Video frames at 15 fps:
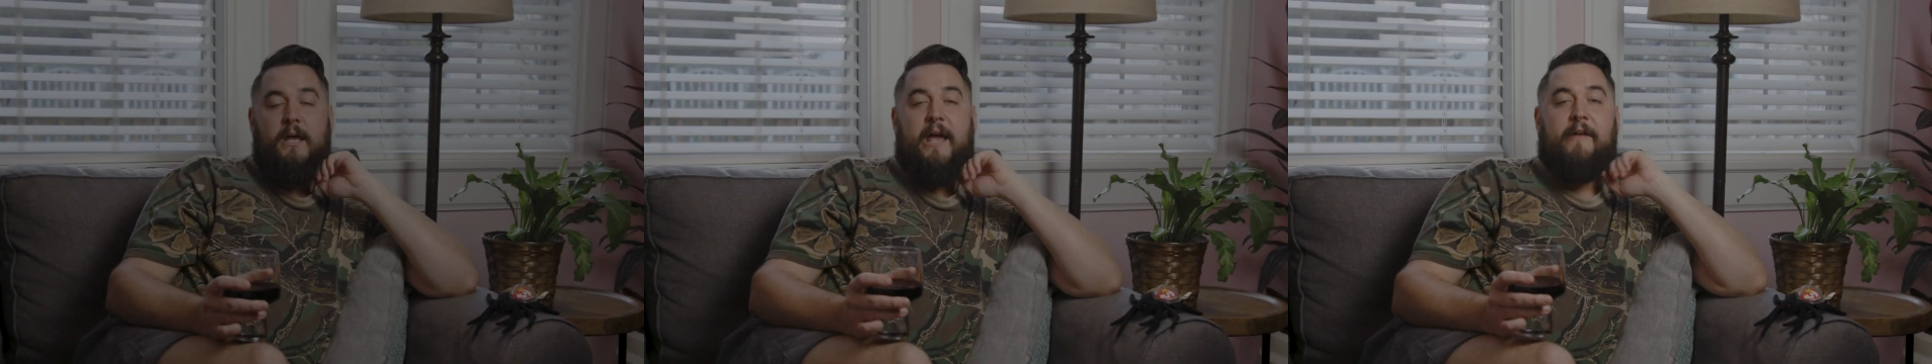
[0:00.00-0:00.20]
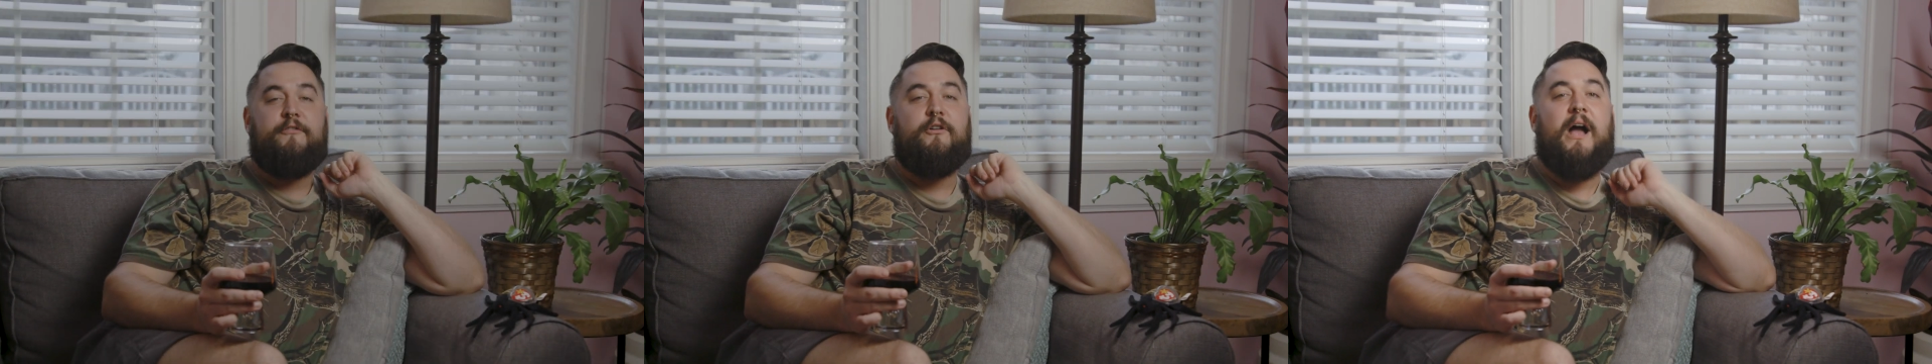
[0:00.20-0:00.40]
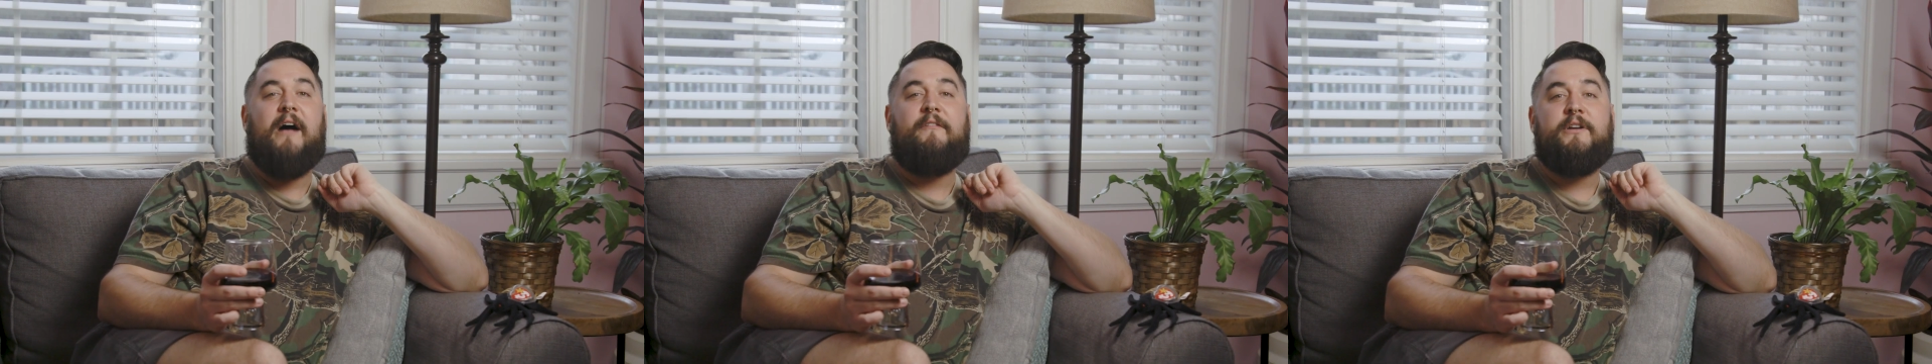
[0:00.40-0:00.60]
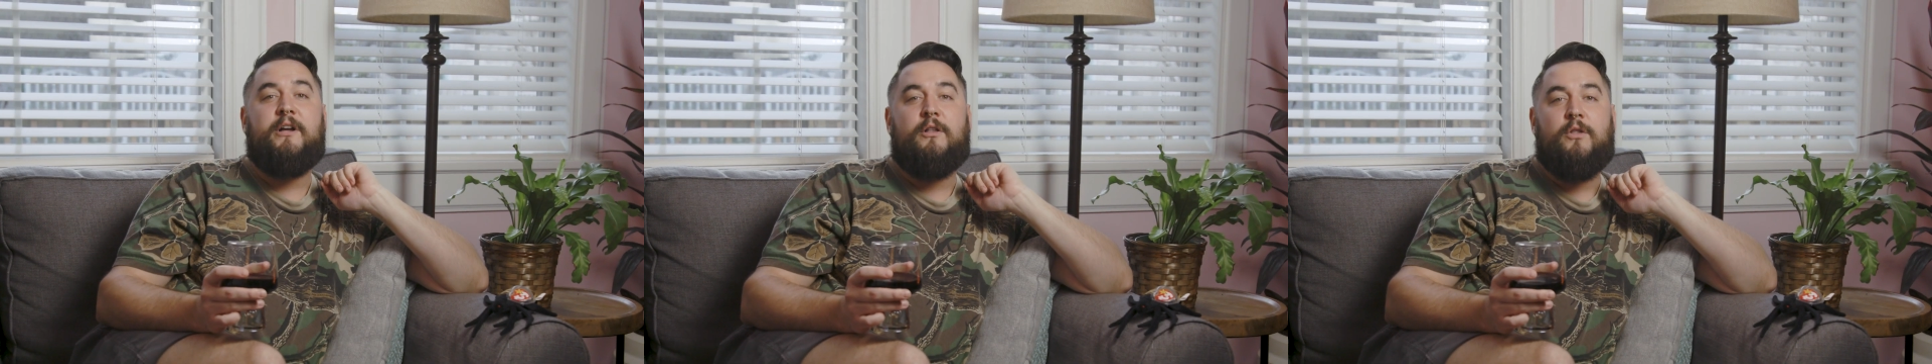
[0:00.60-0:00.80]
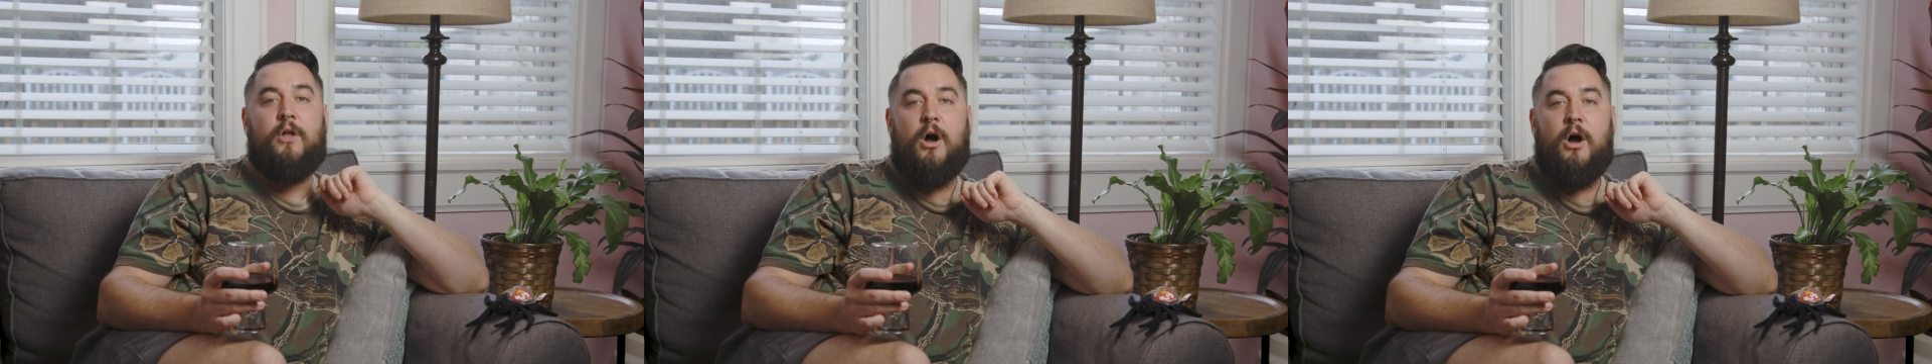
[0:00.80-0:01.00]
If you're having
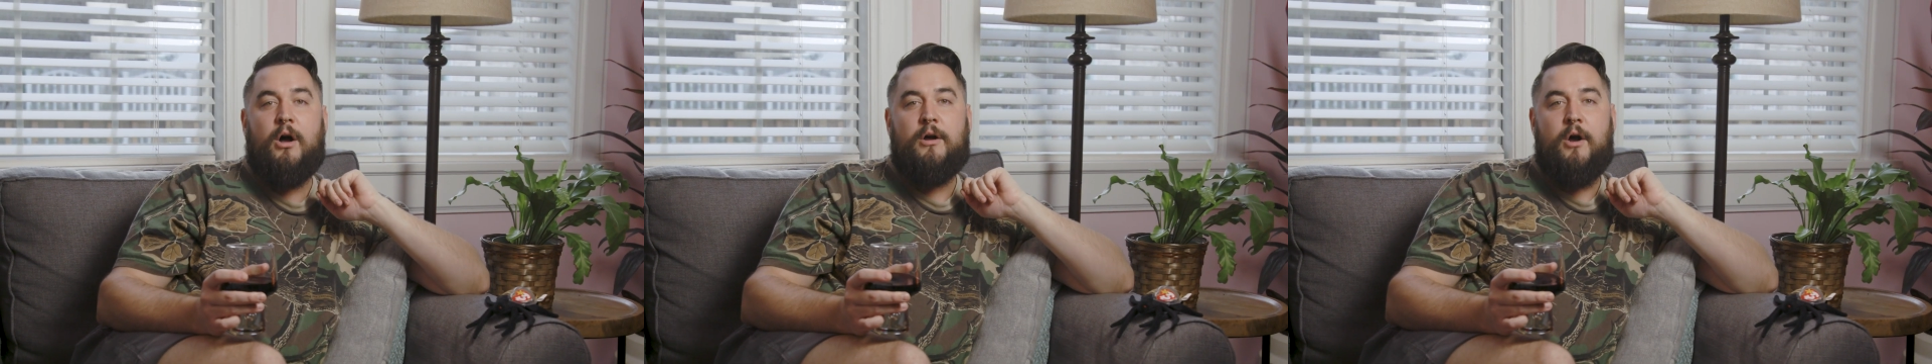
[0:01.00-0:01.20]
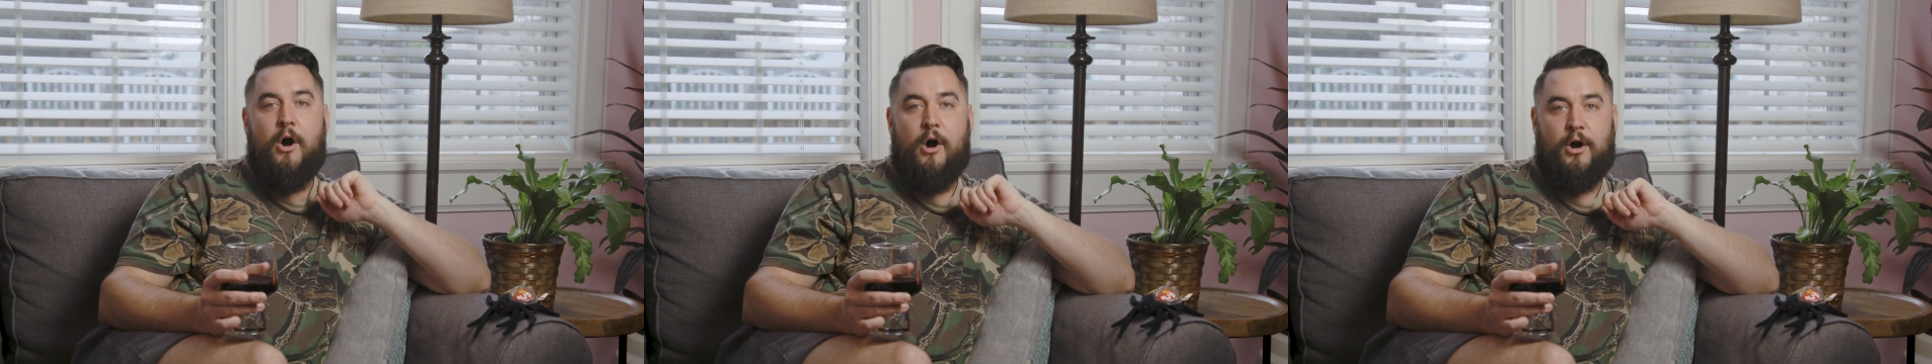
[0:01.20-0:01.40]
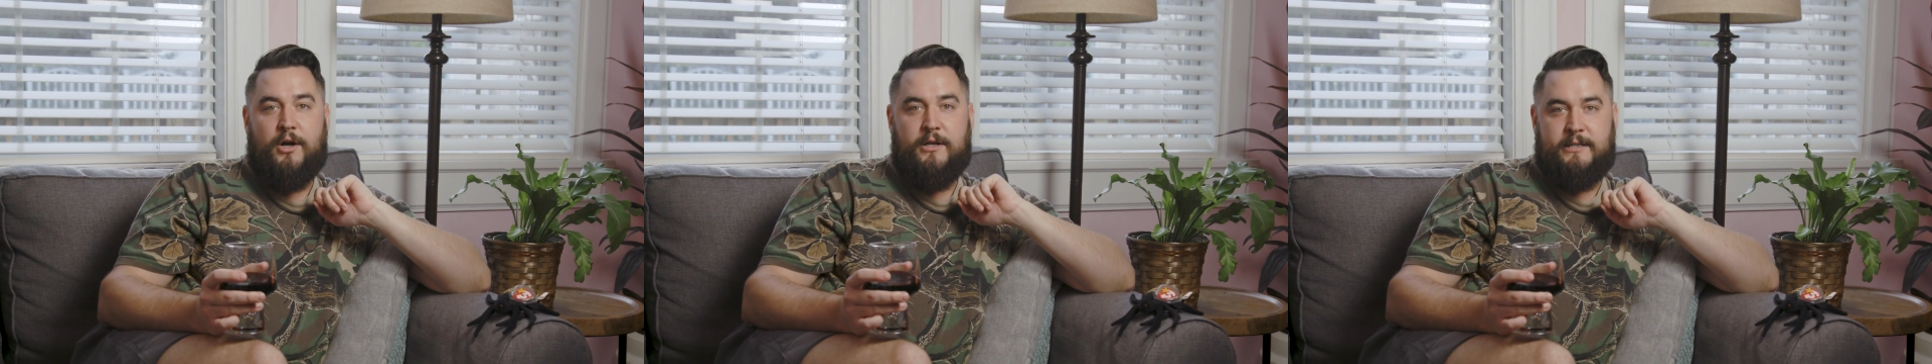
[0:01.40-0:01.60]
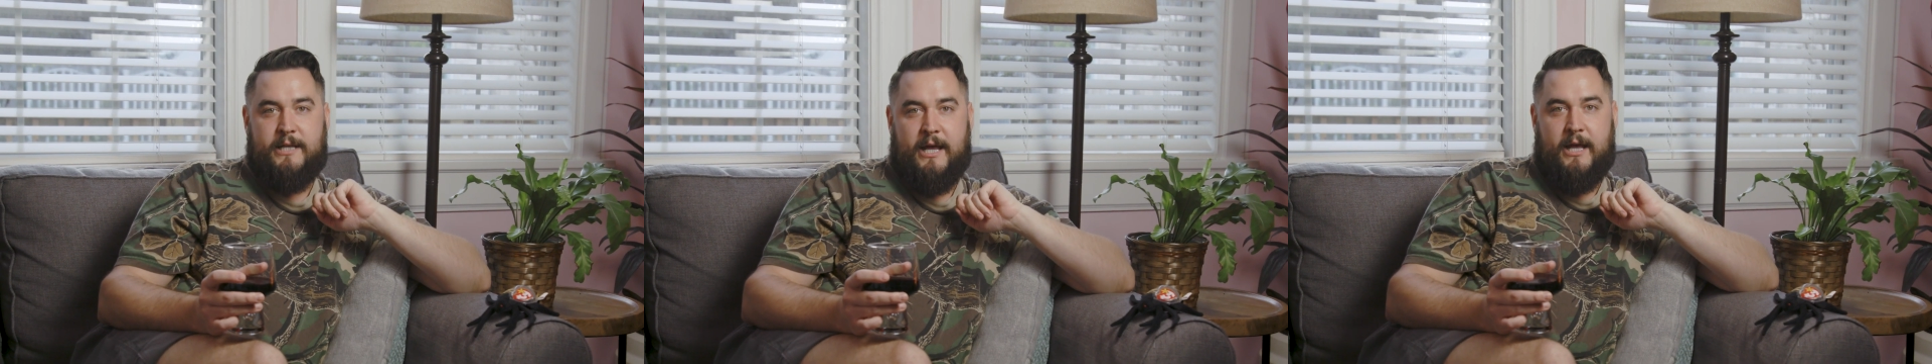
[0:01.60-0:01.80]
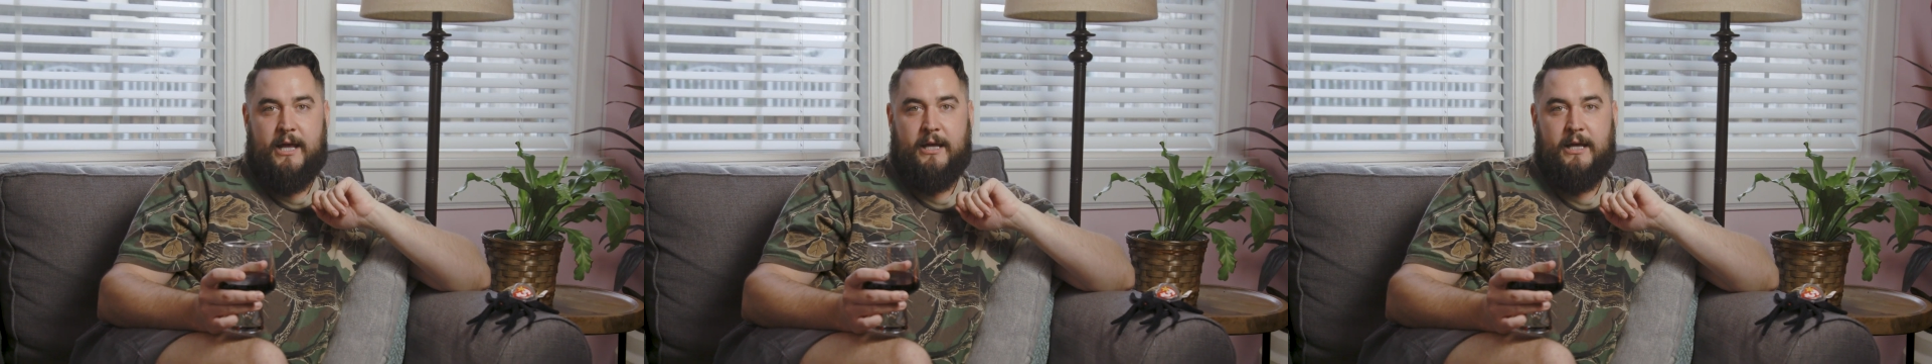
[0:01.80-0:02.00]
a long, hard
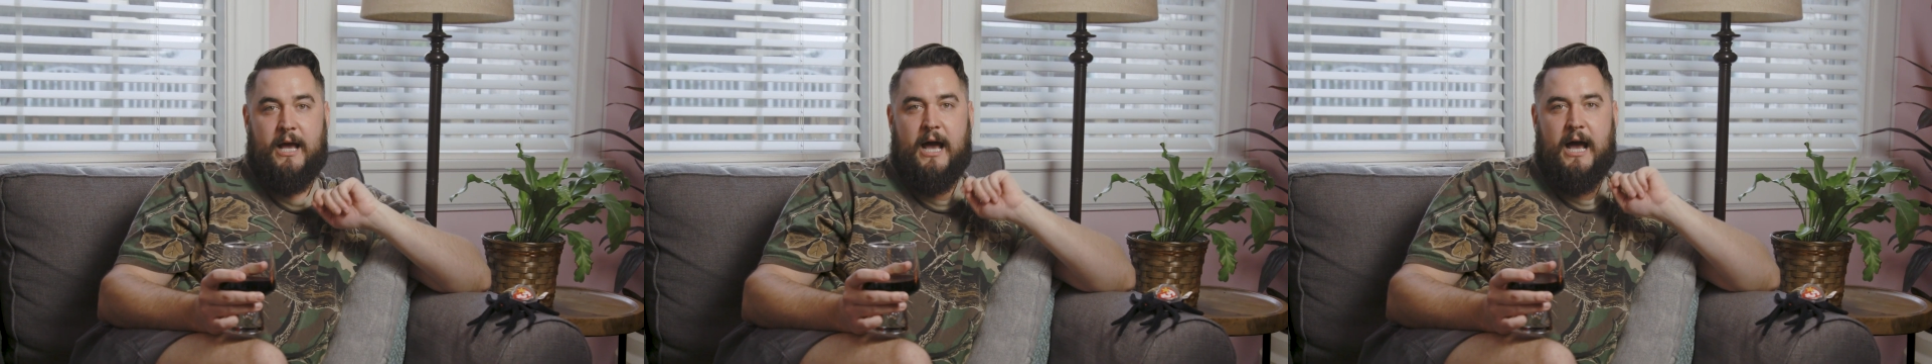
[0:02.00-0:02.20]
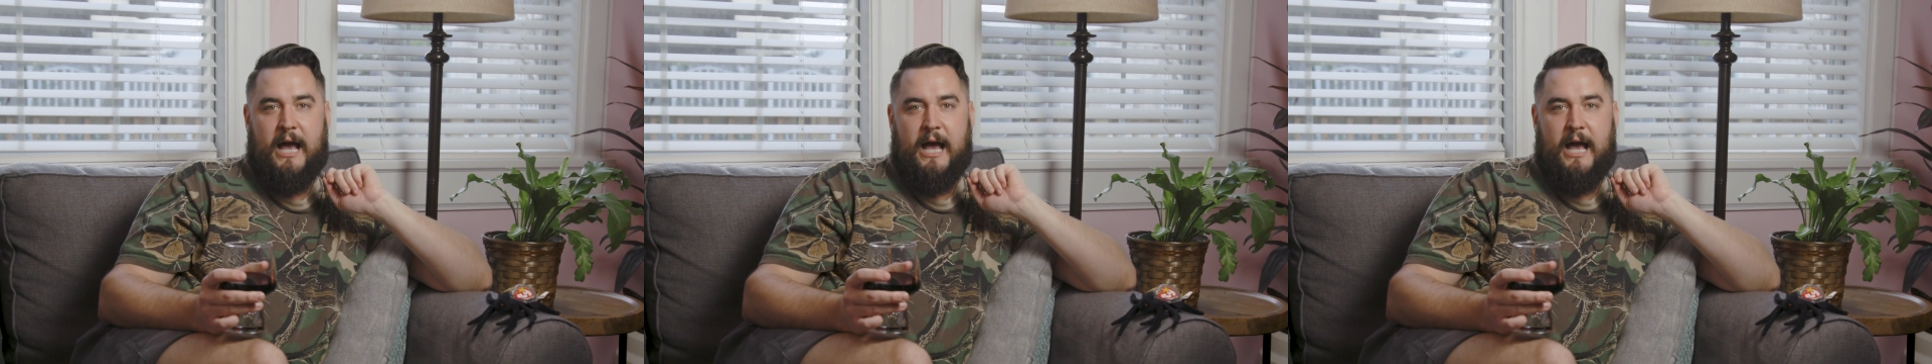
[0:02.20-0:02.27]
day,